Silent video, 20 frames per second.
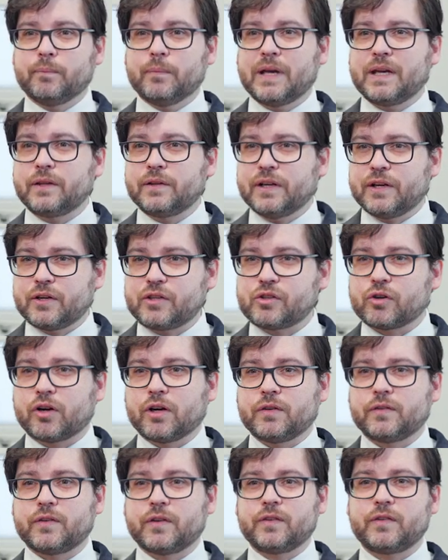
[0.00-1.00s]
make their
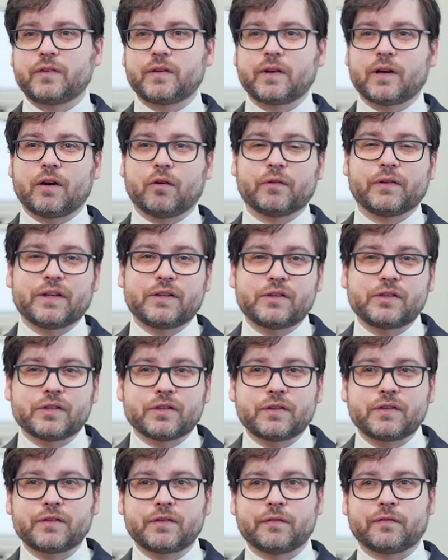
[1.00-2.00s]
choices, how they
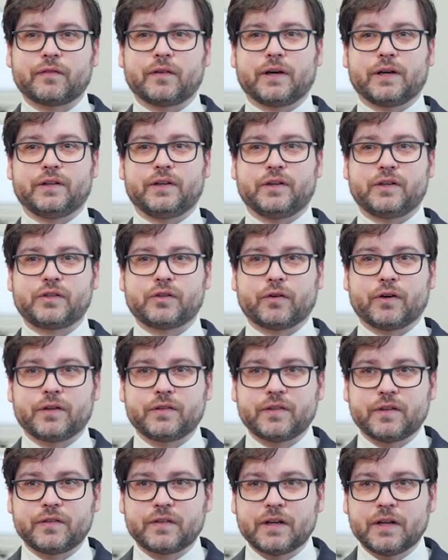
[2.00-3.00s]
justify their
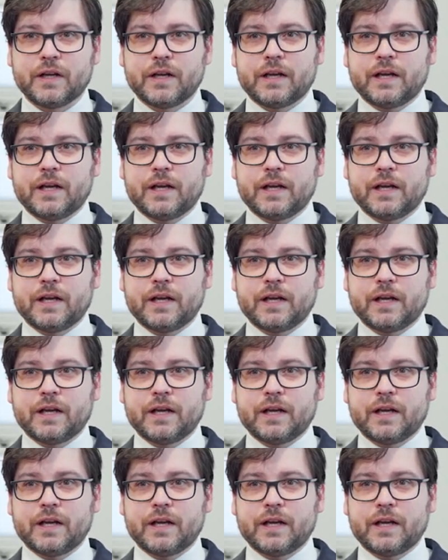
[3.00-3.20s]
choices,